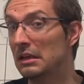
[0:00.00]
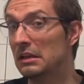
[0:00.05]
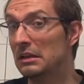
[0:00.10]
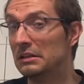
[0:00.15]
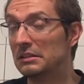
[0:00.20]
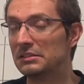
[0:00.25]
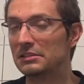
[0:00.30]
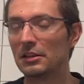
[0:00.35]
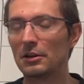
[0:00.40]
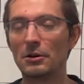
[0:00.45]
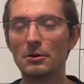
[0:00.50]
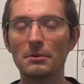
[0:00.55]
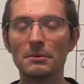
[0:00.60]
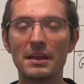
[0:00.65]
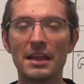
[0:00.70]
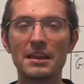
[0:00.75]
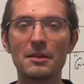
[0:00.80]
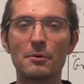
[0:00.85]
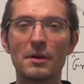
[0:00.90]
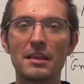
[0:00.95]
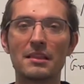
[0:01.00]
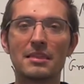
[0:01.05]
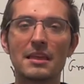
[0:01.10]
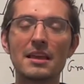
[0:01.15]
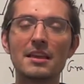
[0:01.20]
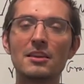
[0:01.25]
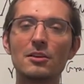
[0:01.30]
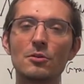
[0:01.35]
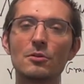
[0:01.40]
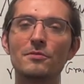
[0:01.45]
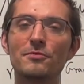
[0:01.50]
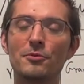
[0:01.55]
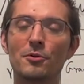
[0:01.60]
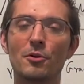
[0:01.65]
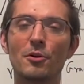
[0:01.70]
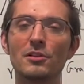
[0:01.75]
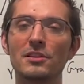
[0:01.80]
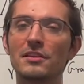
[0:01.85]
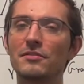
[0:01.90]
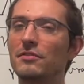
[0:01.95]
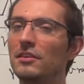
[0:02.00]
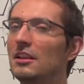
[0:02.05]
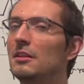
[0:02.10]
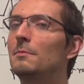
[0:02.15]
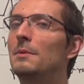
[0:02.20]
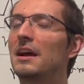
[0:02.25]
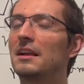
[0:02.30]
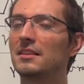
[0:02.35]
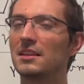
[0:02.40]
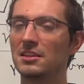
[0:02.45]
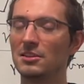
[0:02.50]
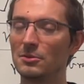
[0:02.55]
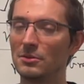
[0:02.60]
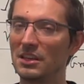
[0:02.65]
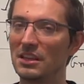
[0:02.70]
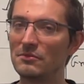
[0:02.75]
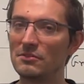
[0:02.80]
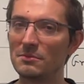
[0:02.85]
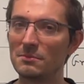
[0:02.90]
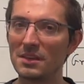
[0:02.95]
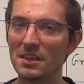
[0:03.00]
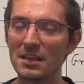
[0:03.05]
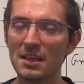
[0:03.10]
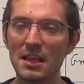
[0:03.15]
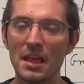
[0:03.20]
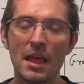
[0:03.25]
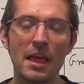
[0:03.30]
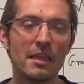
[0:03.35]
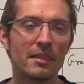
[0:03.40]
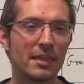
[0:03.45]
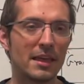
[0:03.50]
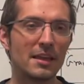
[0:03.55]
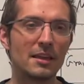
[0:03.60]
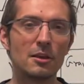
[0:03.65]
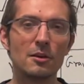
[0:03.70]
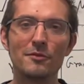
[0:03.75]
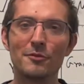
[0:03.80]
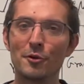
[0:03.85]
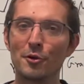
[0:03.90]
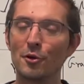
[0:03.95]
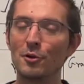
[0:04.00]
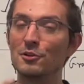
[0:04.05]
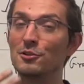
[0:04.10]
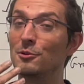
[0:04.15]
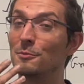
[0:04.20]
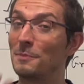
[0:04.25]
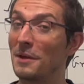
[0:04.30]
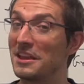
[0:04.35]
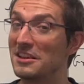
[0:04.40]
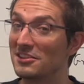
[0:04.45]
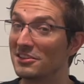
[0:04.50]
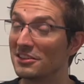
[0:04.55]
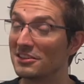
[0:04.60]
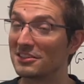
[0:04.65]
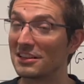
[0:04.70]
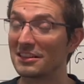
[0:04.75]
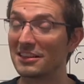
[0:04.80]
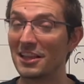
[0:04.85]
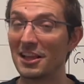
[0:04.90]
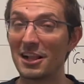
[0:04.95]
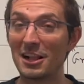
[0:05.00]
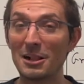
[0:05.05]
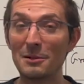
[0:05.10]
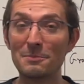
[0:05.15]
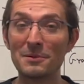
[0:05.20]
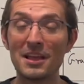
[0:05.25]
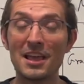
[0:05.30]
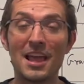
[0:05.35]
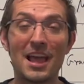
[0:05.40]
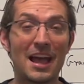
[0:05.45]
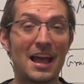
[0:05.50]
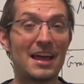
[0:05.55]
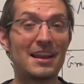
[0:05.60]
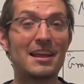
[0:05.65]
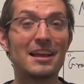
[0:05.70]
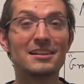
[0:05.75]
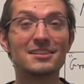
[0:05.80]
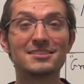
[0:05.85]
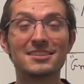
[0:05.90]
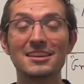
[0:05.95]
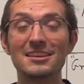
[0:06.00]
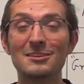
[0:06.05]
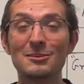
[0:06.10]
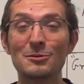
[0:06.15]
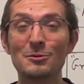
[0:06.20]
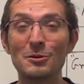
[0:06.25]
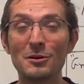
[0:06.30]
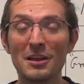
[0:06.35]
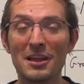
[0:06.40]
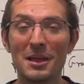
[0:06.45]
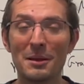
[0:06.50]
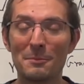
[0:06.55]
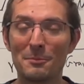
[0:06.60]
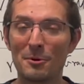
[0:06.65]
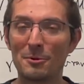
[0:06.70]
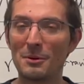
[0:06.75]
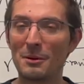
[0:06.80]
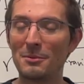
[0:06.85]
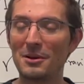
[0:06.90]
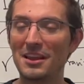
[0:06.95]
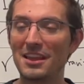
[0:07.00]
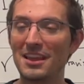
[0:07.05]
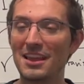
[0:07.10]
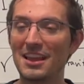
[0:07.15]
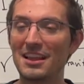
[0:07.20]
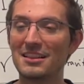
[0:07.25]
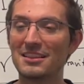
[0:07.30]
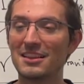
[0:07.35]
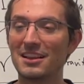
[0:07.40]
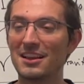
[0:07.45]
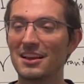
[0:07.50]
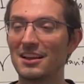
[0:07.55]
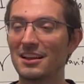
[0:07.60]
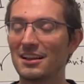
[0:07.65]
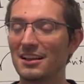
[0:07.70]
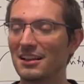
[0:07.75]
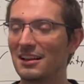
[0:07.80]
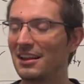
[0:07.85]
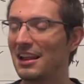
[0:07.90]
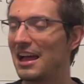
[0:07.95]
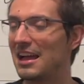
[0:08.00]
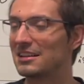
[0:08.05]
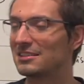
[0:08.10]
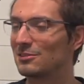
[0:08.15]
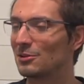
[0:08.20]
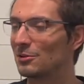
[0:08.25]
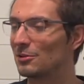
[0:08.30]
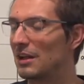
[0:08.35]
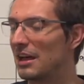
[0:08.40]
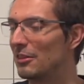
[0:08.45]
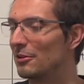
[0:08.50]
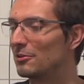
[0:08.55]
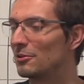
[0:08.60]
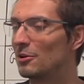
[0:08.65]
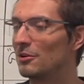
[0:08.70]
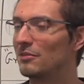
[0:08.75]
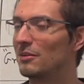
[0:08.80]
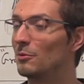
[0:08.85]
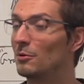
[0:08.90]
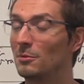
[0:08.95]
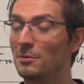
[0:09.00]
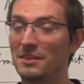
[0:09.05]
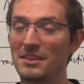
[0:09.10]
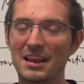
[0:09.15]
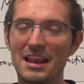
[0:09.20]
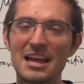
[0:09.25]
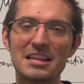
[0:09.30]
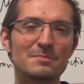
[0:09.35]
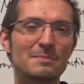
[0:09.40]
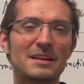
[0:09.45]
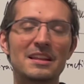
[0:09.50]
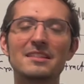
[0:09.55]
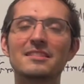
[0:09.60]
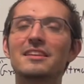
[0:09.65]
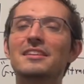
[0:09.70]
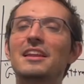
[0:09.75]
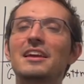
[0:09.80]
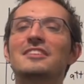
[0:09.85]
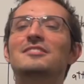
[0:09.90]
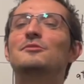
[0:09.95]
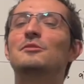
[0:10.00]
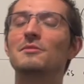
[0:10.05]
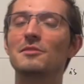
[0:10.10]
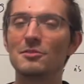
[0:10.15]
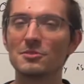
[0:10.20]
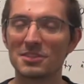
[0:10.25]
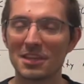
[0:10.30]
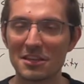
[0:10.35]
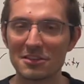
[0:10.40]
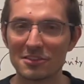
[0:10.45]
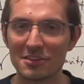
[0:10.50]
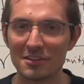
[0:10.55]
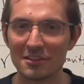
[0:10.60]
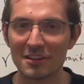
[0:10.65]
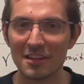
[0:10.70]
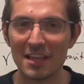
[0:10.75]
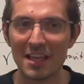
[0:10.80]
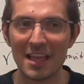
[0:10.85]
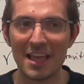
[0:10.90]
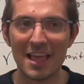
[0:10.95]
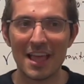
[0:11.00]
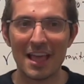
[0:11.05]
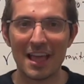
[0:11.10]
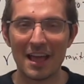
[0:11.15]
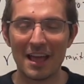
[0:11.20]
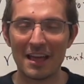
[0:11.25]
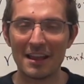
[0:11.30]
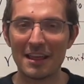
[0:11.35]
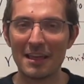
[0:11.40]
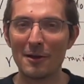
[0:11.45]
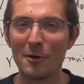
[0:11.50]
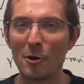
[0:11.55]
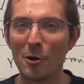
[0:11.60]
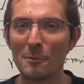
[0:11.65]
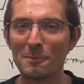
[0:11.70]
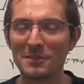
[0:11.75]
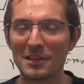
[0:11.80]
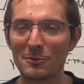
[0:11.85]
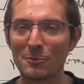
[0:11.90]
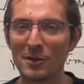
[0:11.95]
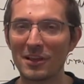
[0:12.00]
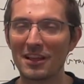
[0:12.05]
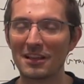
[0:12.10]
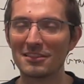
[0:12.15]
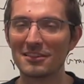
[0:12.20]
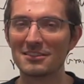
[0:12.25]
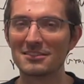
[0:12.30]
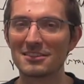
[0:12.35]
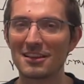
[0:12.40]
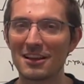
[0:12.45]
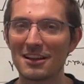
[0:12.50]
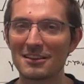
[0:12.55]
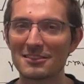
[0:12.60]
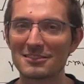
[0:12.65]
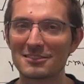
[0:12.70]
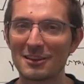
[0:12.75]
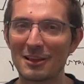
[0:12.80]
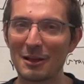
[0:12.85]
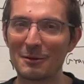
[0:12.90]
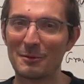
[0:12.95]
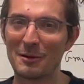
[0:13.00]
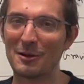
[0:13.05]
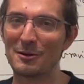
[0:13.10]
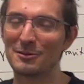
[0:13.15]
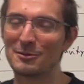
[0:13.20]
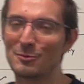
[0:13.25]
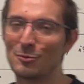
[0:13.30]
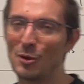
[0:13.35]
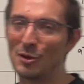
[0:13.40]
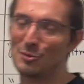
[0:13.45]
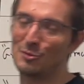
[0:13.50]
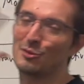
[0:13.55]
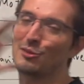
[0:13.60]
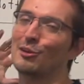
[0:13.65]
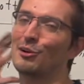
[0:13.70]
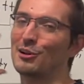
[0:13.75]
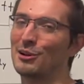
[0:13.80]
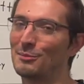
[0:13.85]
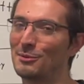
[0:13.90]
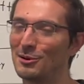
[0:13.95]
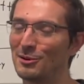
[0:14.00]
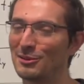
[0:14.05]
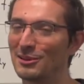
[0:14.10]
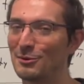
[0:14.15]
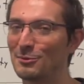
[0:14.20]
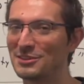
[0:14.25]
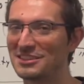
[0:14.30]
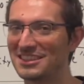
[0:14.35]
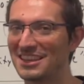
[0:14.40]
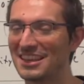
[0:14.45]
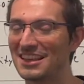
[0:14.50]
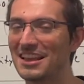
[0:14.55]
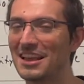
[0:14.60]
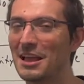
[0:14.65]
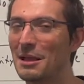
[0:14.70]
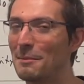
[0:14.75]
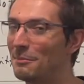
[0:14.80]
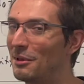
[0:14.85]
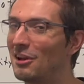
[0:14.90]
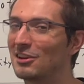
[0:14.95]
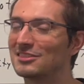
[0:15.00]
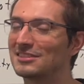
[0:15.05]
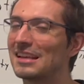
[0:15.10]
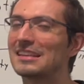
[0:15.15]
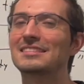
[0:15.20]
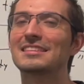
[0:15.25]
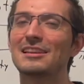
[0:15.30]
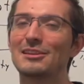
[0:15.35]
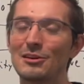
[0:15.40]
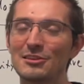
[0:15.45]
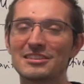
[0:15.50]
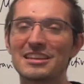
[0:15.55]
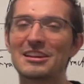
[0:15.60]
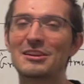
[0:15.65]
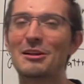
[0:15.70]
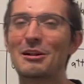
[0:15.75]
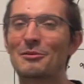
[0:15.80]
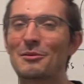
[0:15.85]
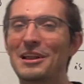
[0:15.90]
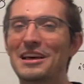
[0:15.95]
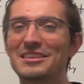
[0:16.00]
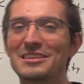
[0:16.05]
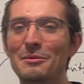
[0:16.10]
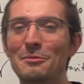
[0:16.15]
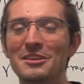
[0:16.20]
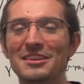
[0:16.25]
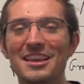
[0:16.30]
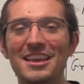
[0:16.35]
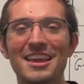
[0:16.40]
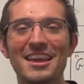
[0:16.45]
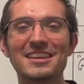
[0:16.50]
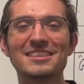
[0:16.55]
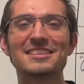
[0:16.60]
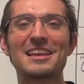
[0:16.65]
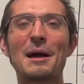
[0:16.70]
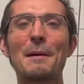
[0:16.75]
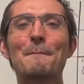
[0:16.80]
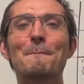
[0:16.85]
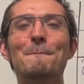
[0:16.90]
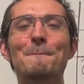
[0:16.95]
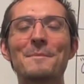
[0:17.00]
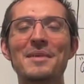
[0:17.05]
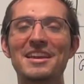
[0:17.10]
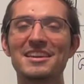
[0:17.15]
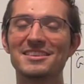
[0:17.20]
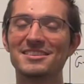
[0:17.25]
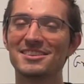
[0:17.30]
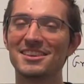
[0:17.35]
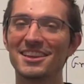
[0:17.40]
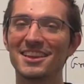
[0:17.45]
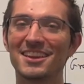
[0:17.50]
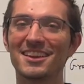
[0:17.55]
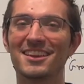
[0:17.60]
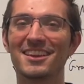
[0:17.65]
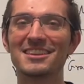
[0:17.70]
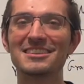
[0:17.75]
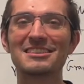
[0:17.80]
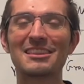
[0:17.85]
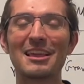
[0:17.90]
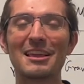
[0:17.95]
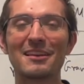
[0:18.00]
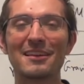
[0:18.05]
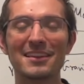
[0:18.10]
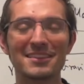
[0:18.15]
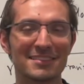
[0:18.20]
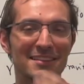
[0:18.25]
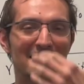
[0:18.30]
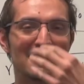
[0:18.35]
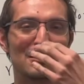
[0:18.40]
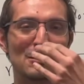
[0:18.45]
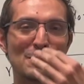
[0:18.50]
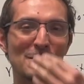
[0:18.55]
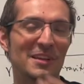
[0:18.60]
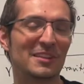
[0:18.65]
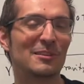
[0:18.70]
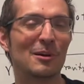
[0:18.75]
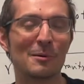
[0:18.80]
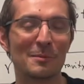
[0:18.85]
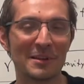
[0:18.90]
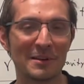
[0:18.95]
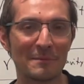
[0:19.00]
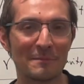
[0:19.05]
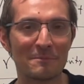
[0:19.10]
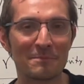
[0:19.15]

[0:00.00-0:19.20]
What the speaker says: So anyway, thank you for all the feedback that you're giving me. Thank you for all your patience and the help. And I'll see you probably in the last, or I don't know if it will be the last, but in the next review session. And I hope that we can discuss about what you thought about all that we see. Because that's a lot. General relativity is amazing. It's like listening to Beethoven.